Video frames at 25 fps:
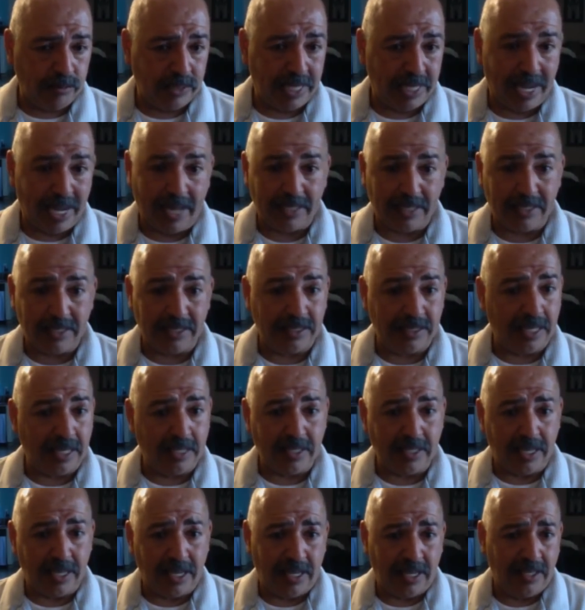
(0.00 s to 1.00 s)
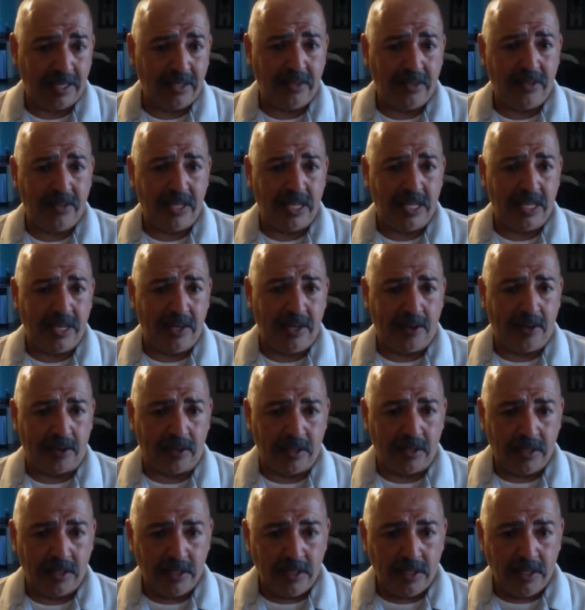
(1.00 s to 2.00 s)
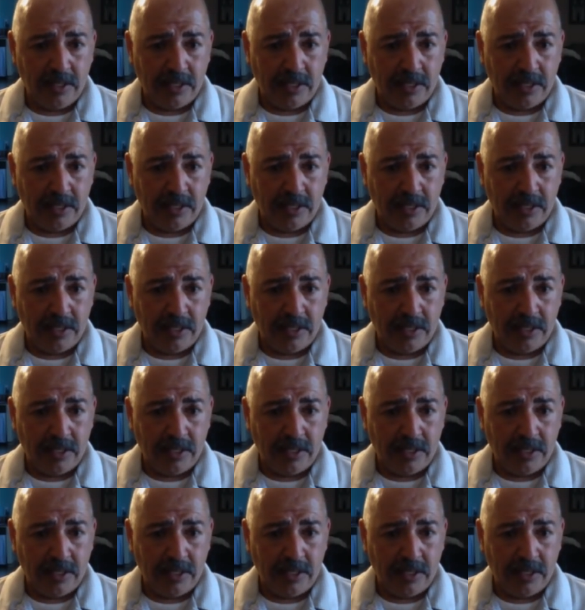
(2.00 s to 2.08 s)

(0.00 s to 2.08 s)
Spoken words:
taxes at the end of the year.